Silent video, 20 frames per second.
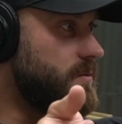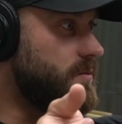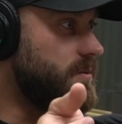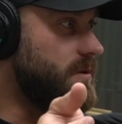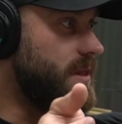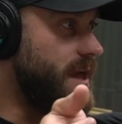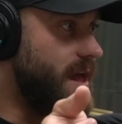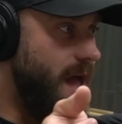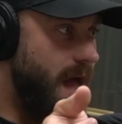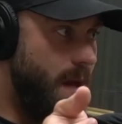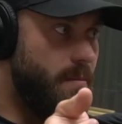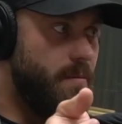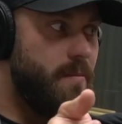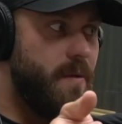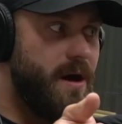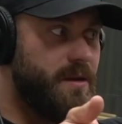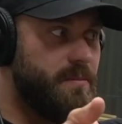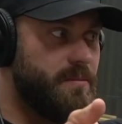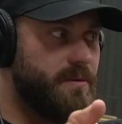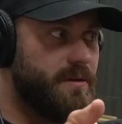were like, I'm a
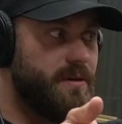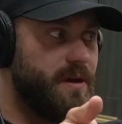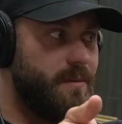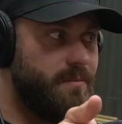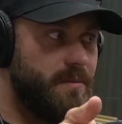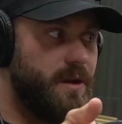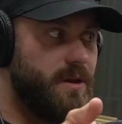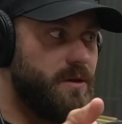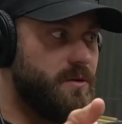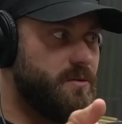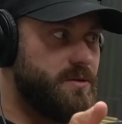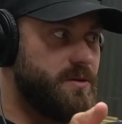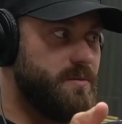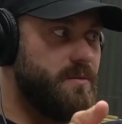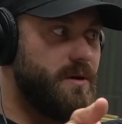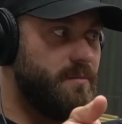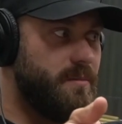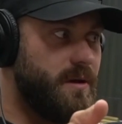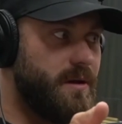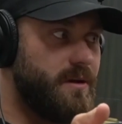bodybuilder. I'm not a
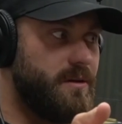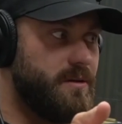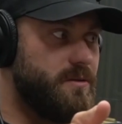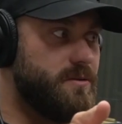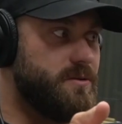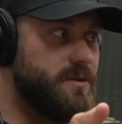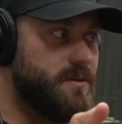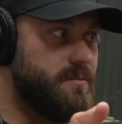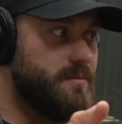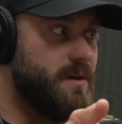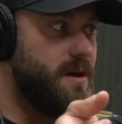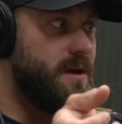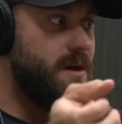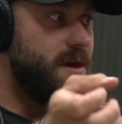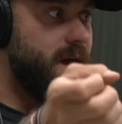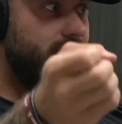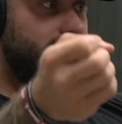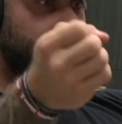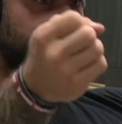YouTuber. I'm not going to YouTube. And,